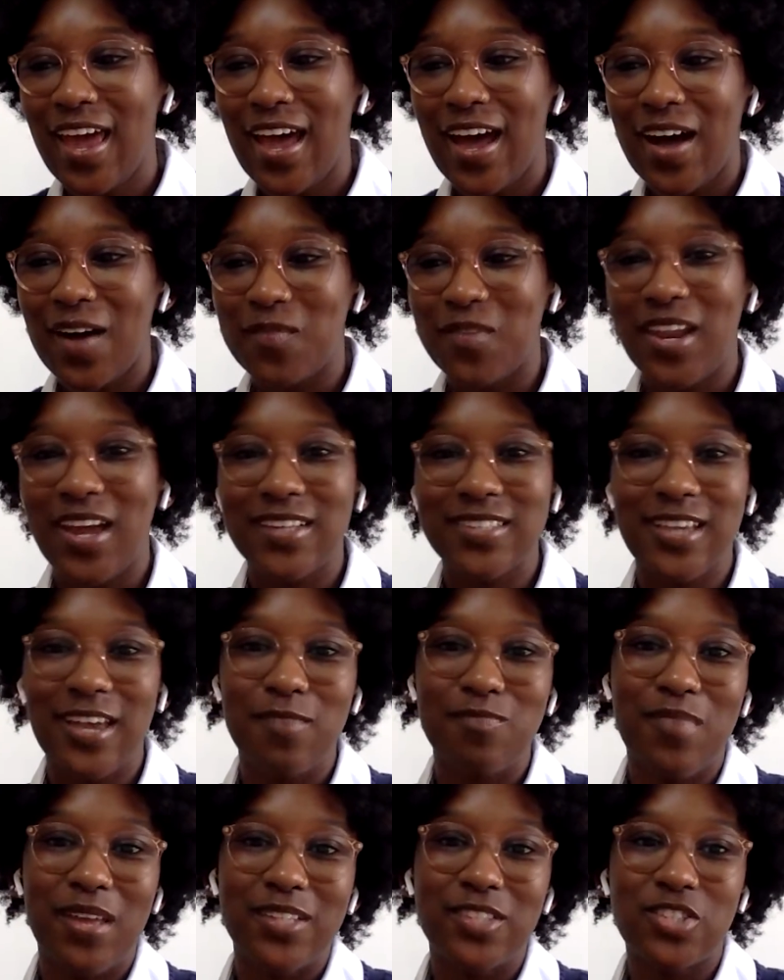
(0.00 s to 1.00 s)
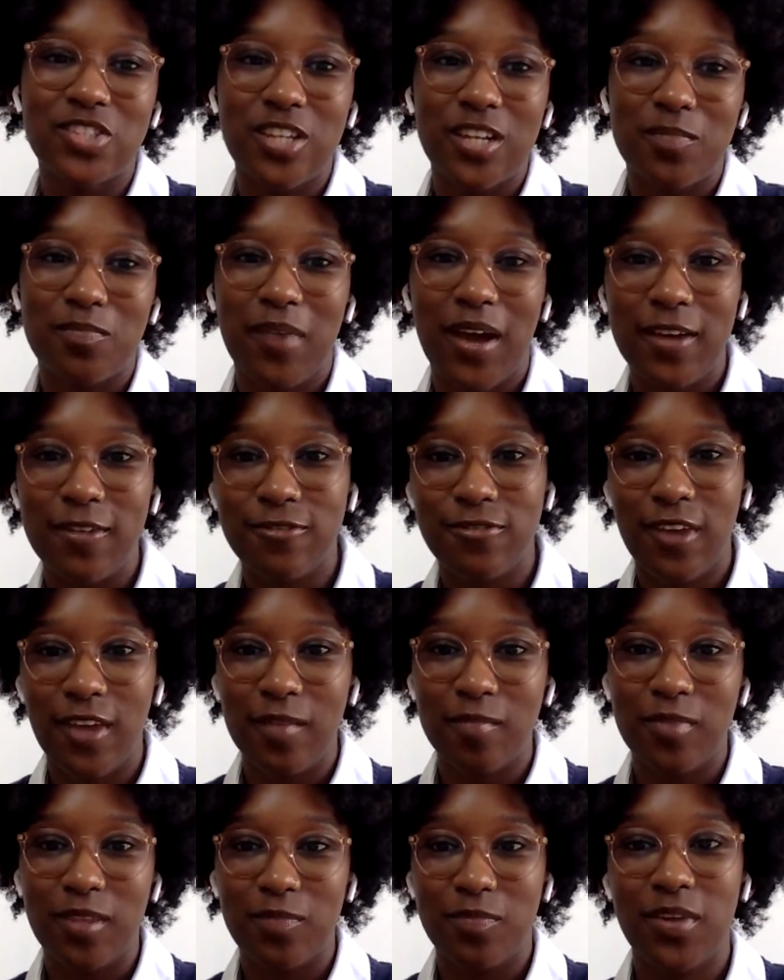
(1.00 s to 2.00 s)
And as I mentioned, my
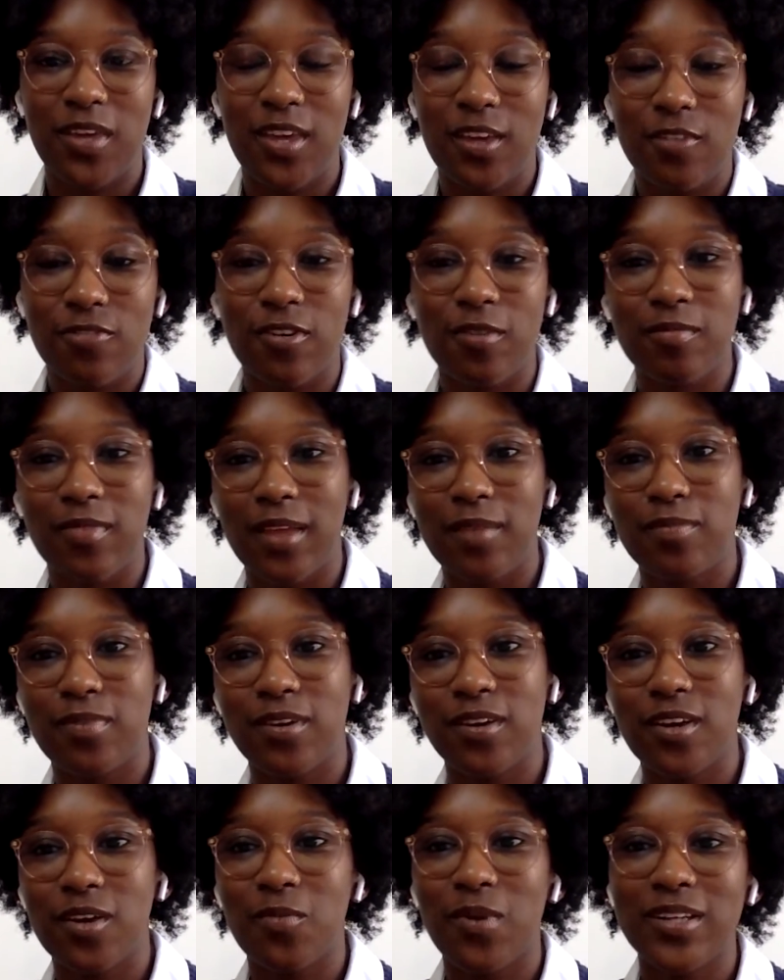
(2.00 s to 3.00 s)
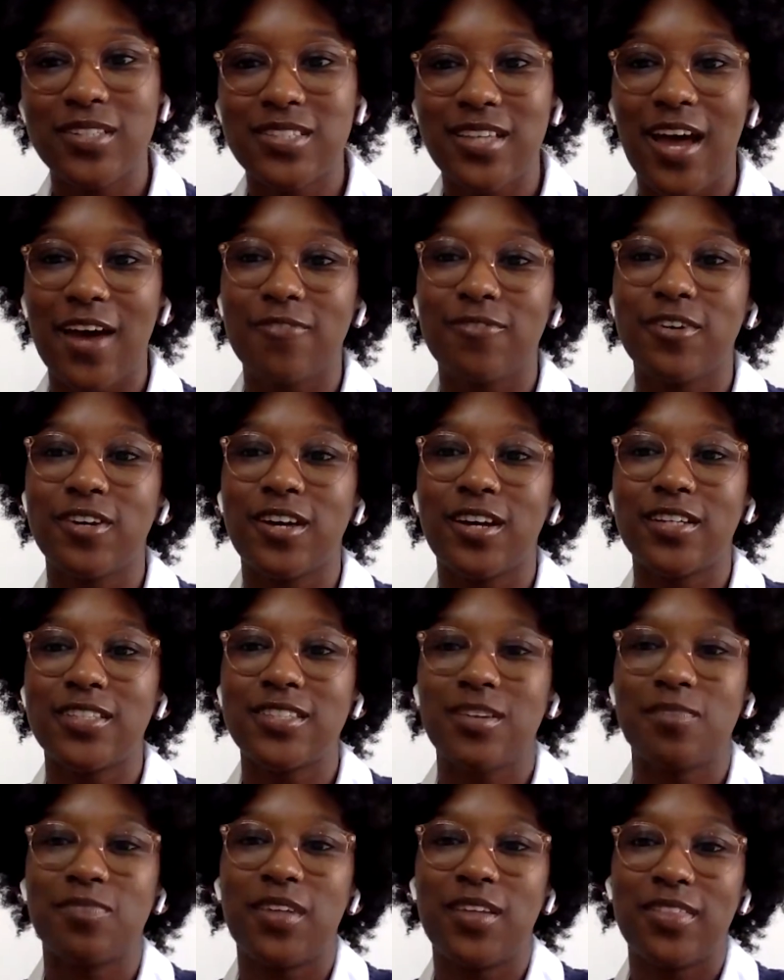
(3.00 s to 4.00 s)
family being from Liberia, West Africa,
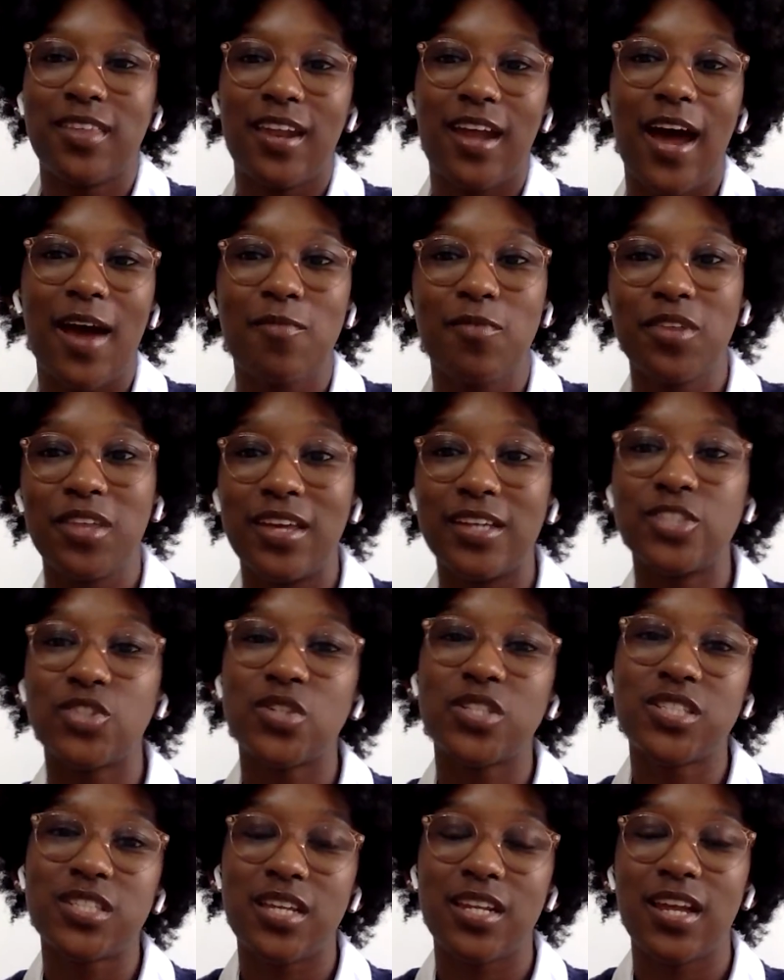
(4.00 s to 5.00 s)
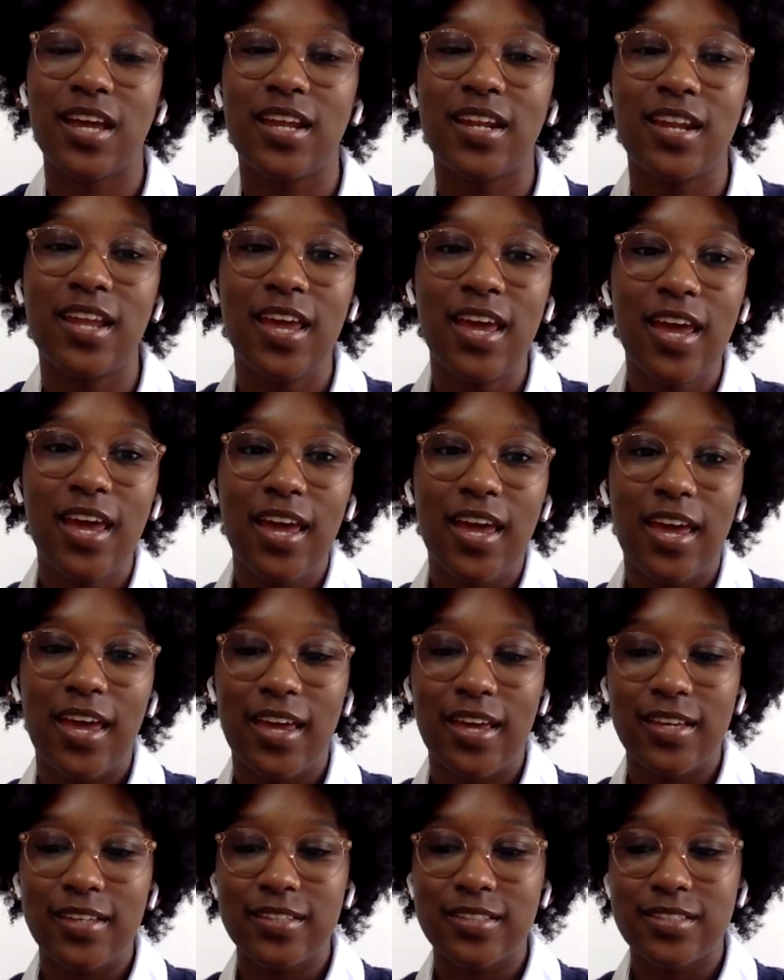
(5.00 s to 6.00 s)
something that I'm really interested in
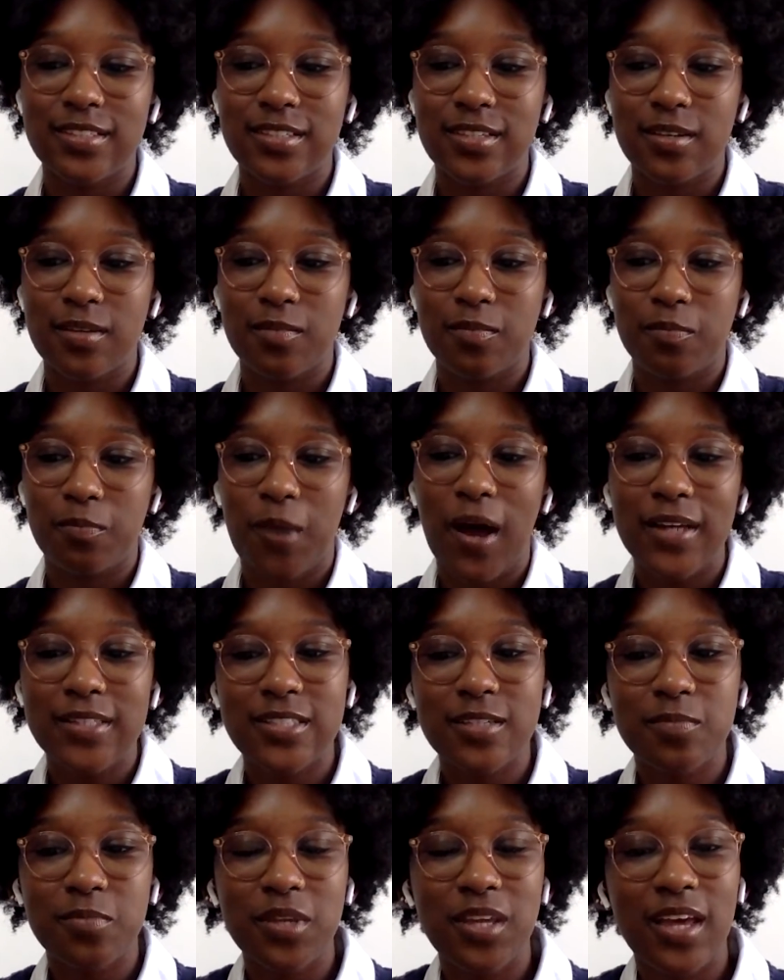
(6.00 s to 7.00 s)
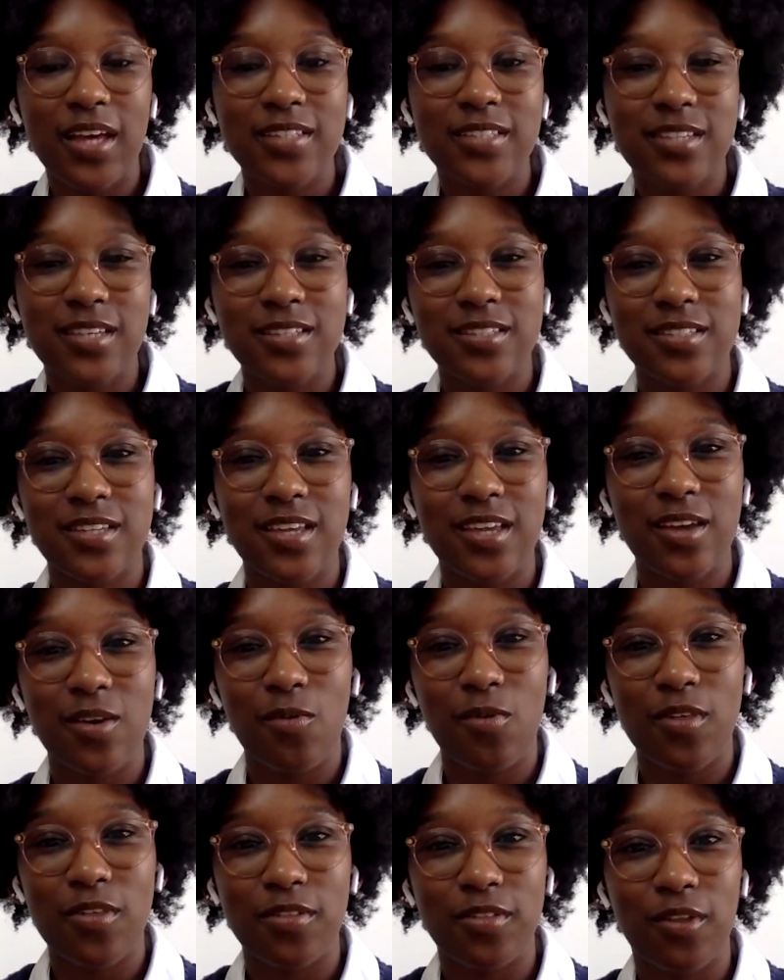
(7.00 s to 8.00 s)
is possibly assisting
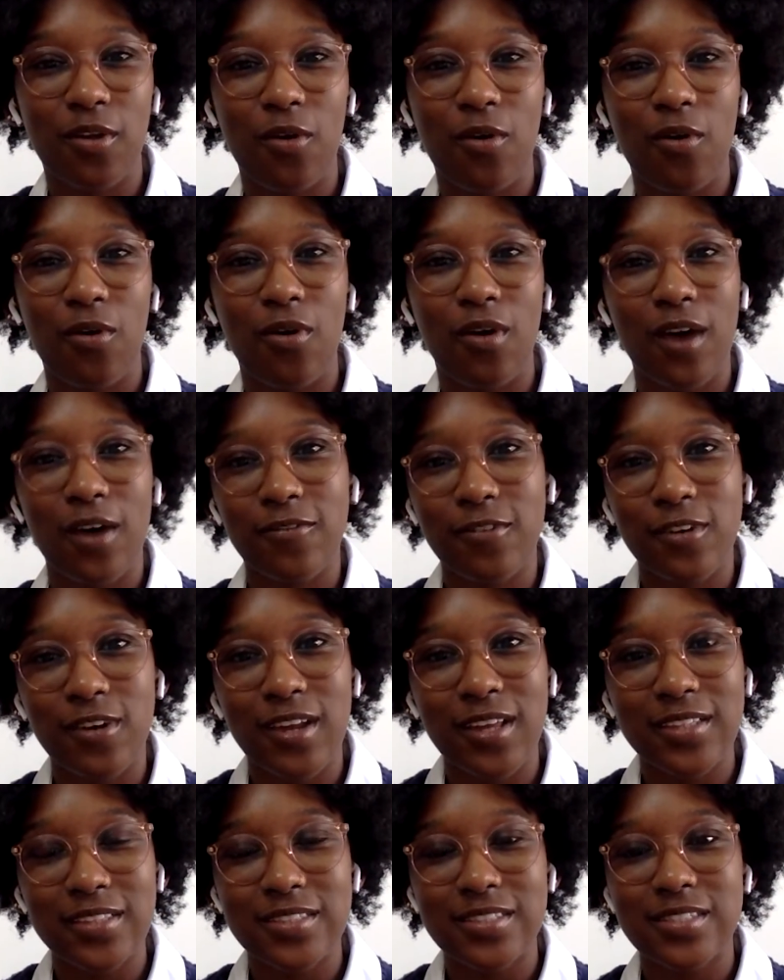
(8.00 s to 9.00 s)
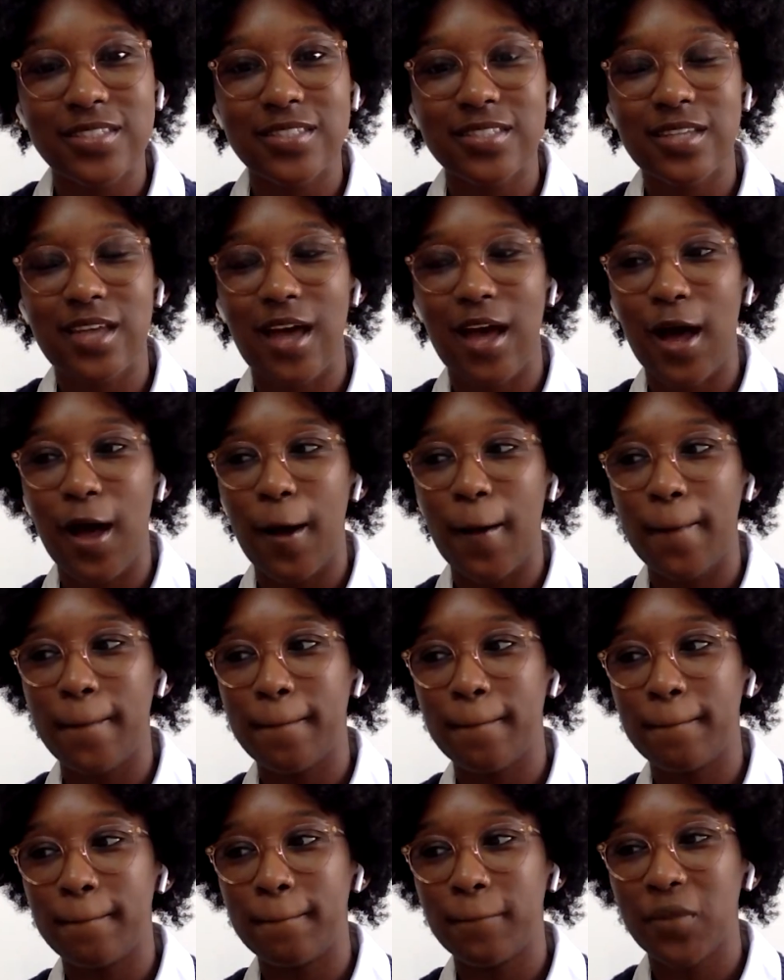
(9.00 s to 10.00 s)
with local governance
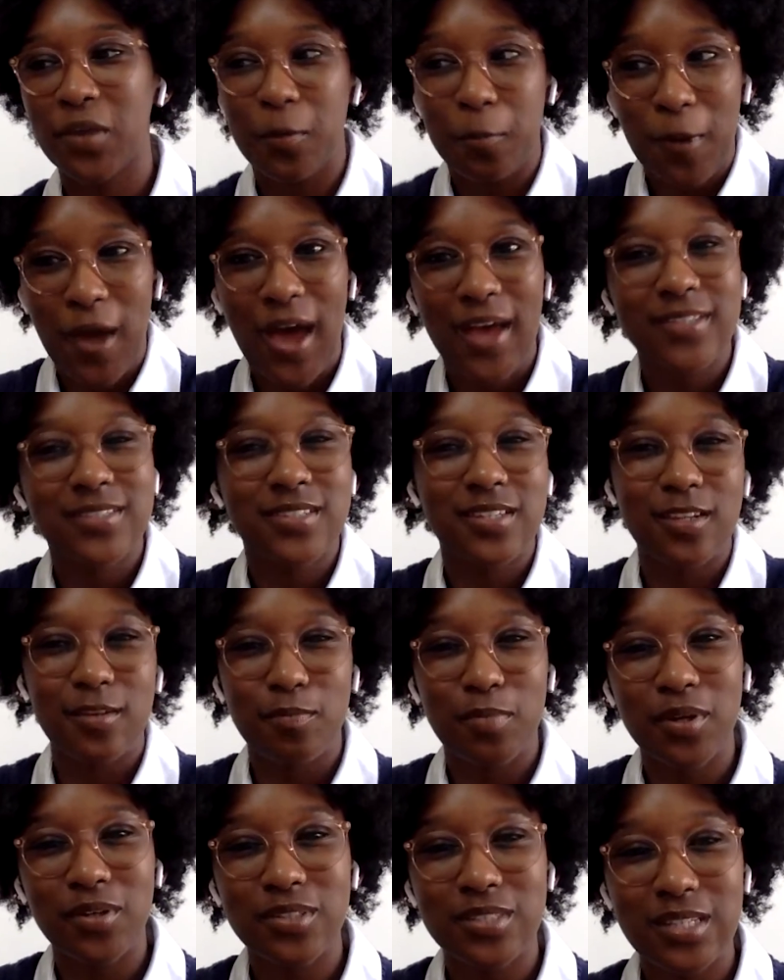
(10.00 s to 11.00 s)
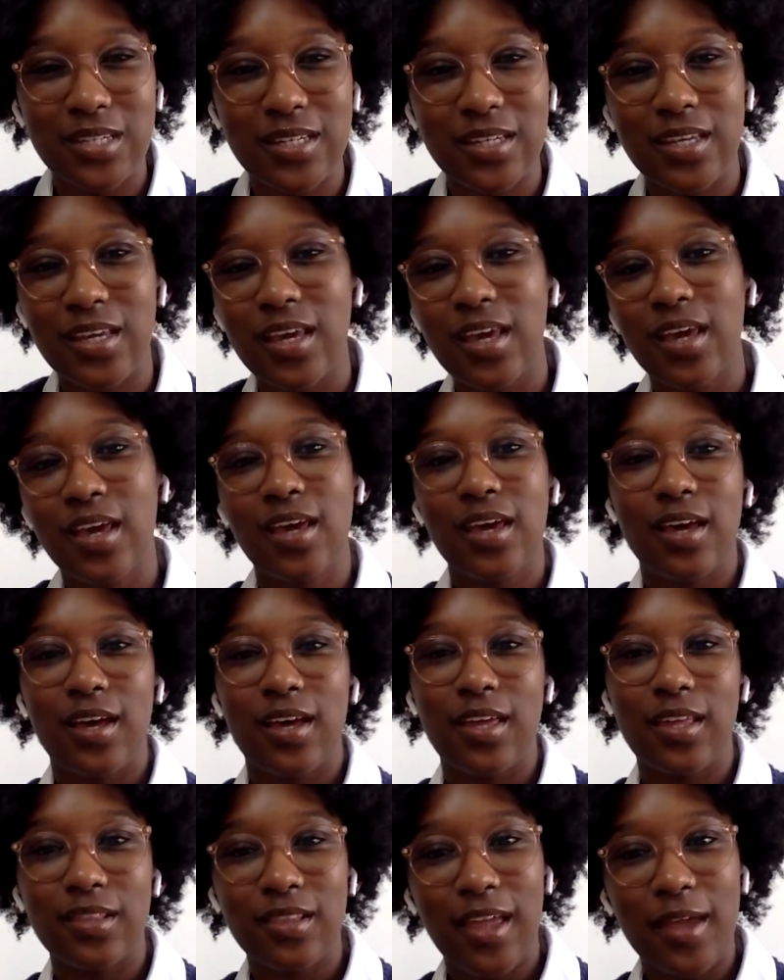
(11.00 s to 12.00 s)
capacity building
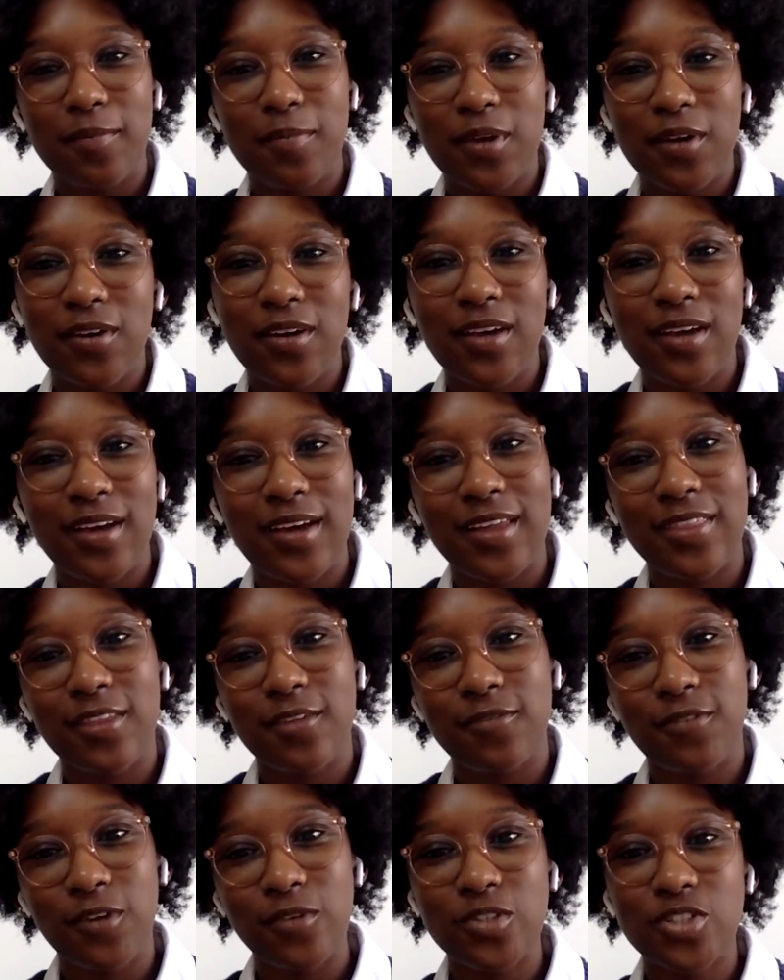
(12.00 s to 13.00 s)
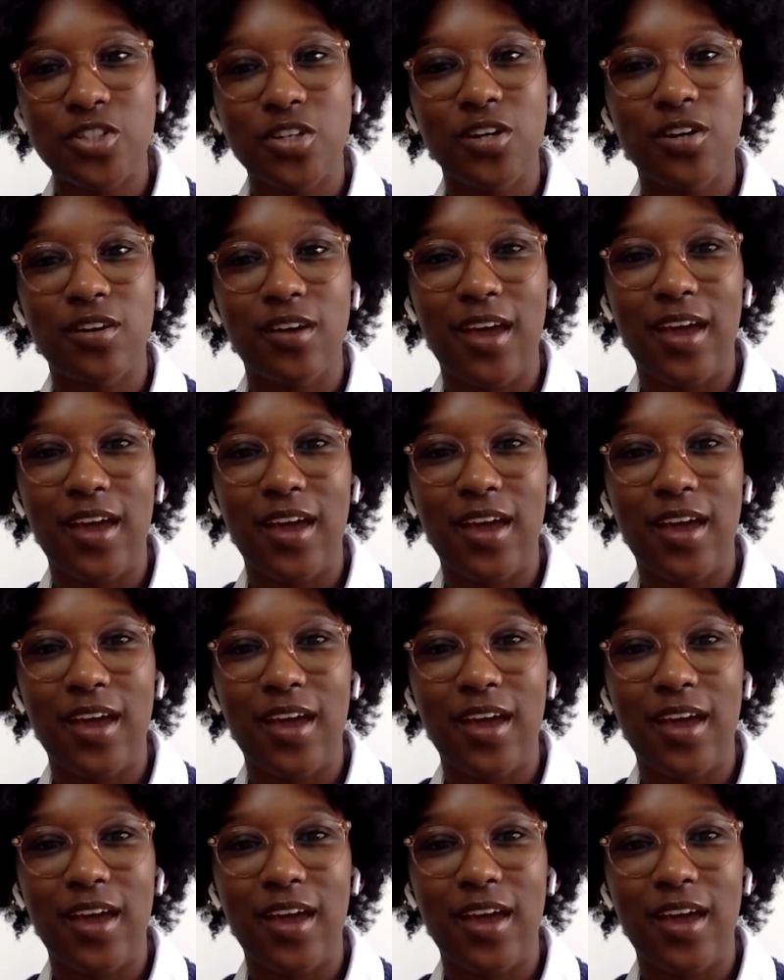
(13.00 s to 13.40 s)
in Liberia in the future.